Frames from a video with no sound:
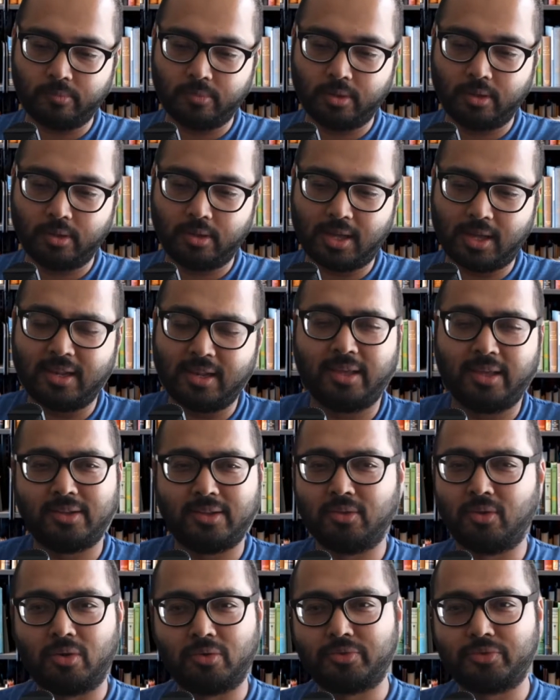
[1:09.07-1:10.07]
I like
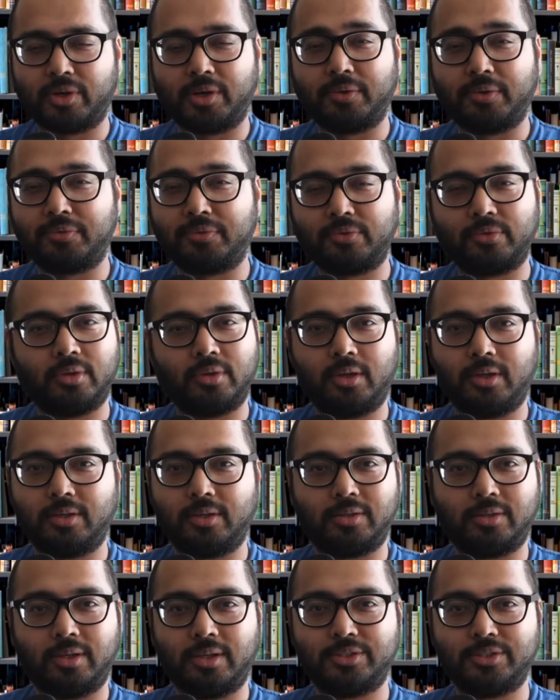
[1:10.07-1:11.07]
long drives.
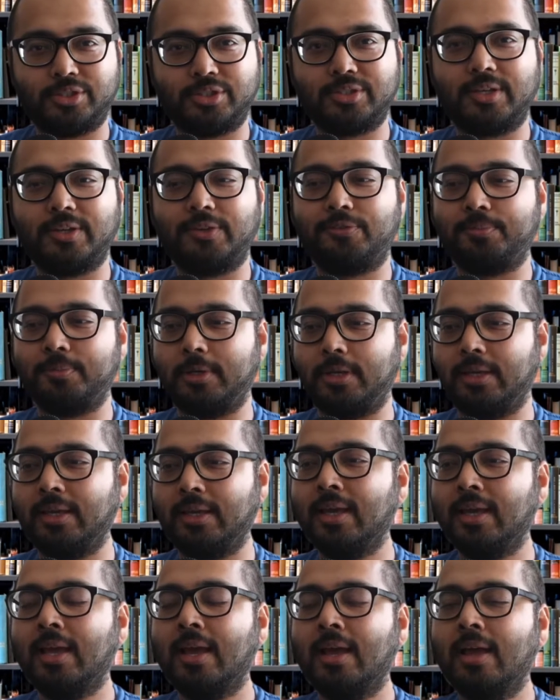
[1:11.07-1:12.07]
It just gives me,
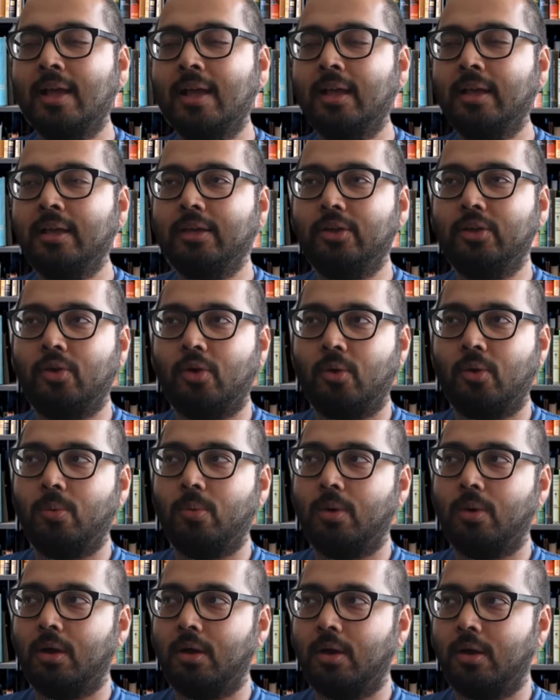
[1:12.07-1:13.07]
you
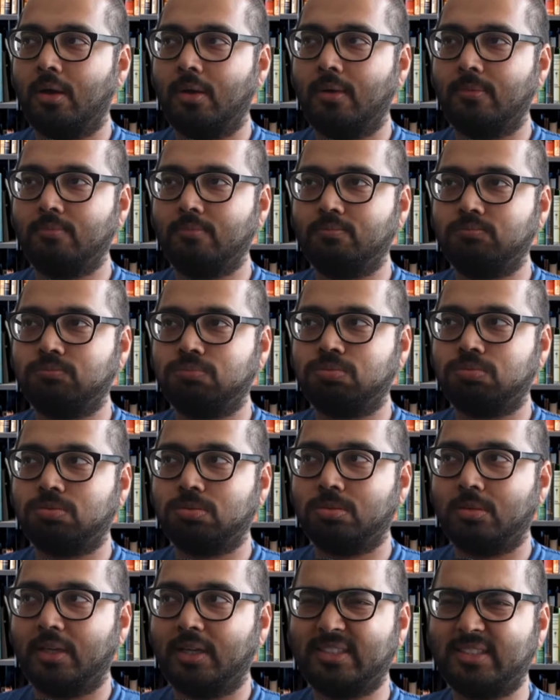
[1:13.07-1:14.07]
know,
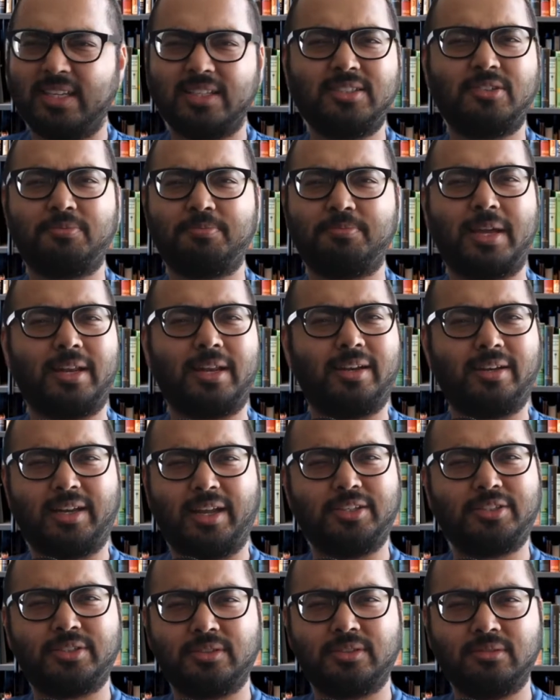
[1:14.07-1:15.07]
a sense of
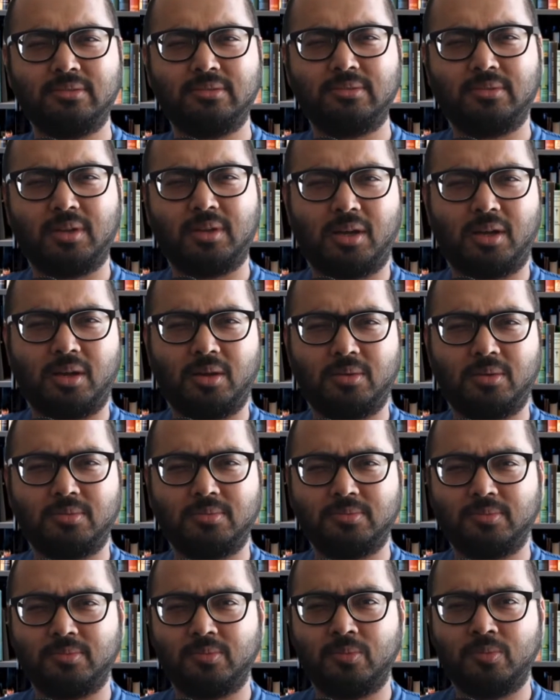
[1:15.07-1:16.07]
meditation,
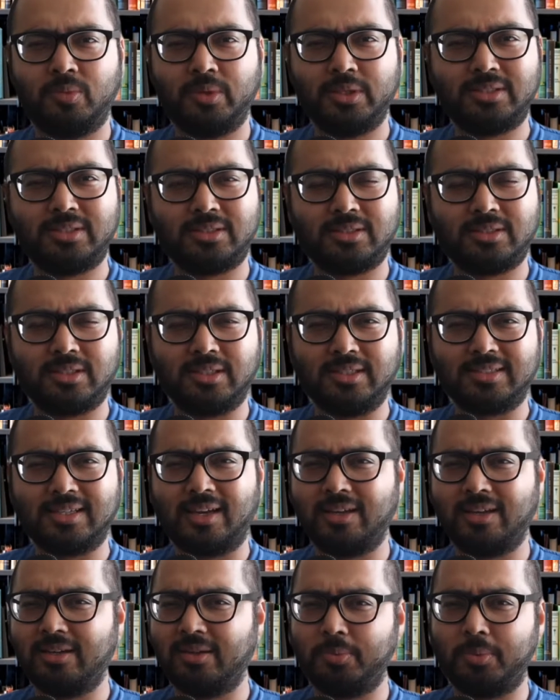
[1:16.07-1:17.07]
which is
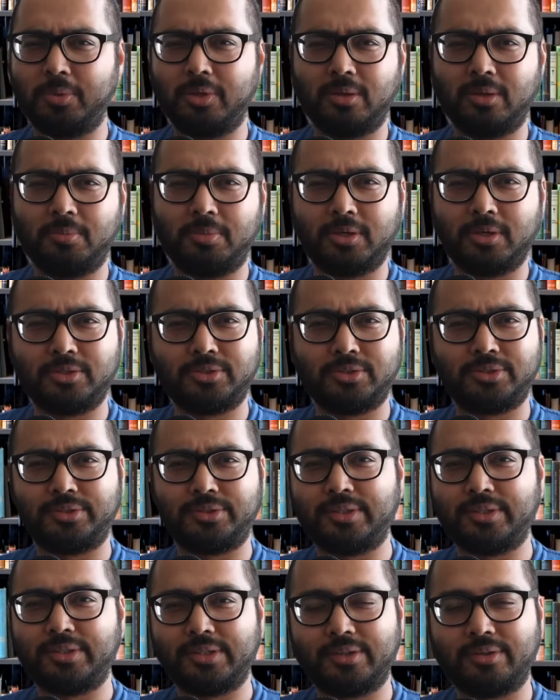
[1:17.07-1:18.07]
kind of weird because you're
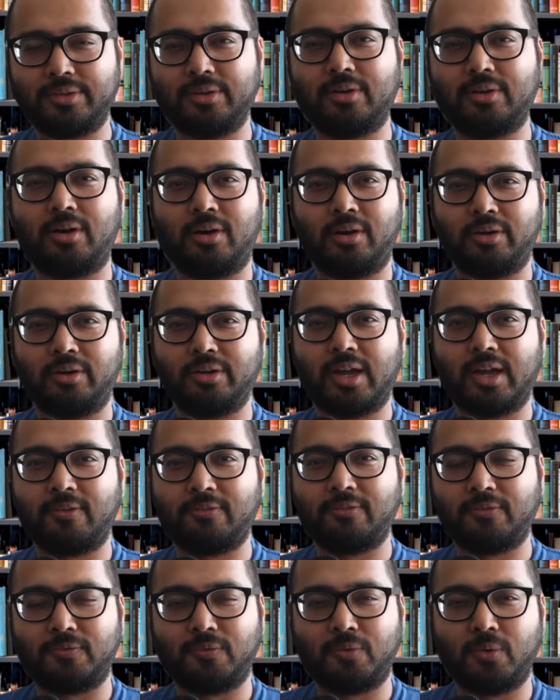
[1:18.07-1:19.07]
sitting in a car and you have
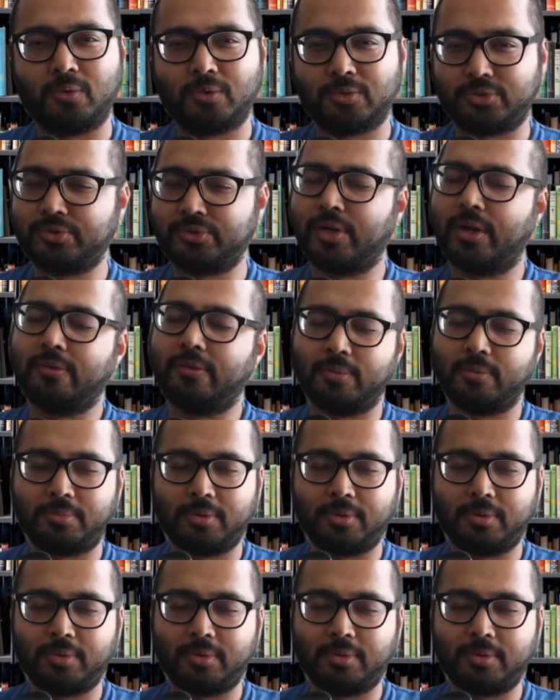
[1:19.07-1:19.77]
to focus driving.